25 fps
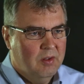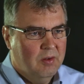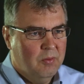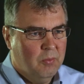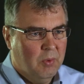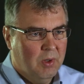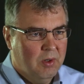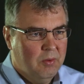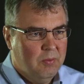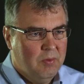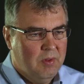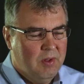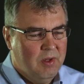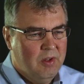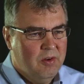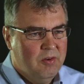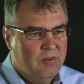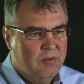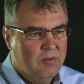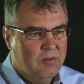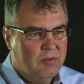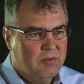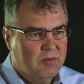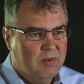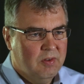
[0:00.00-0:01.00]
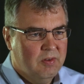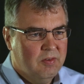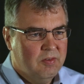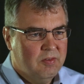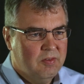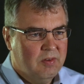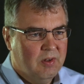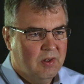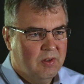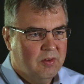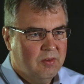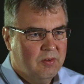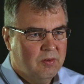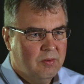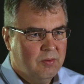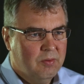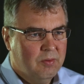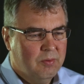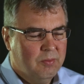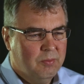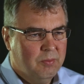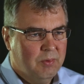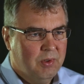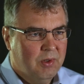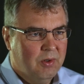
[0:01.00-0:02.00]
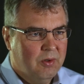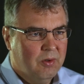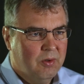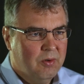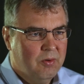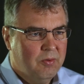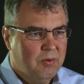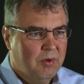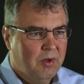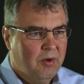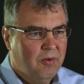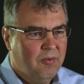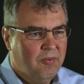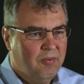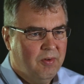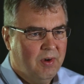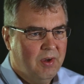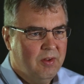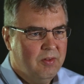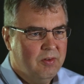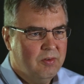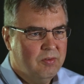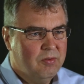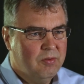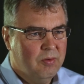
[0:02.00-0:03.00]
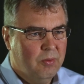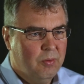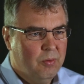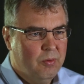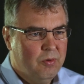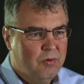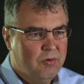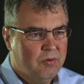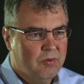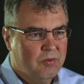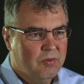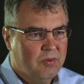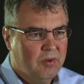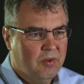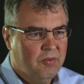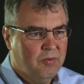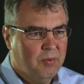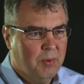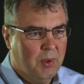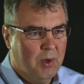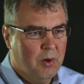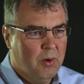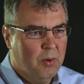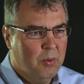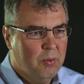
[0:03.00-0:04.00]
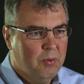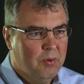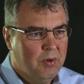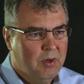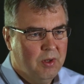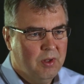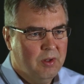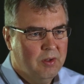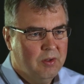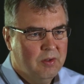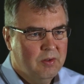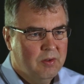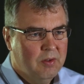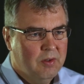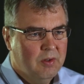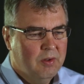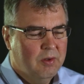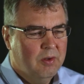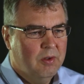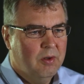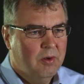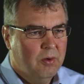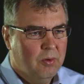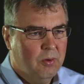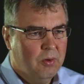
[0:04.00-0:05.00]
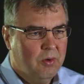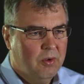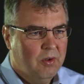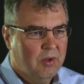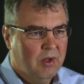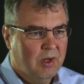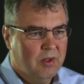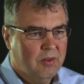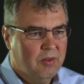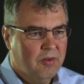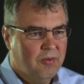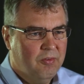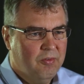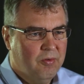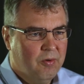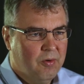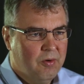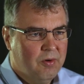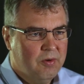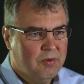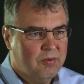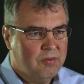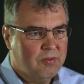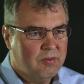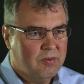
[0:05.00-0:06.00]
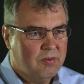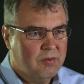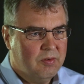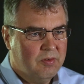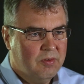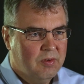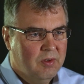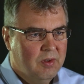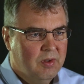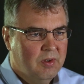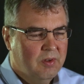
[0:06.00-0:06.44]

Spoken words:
One of the issues is that we can't really find the solutions if we only look at the forest.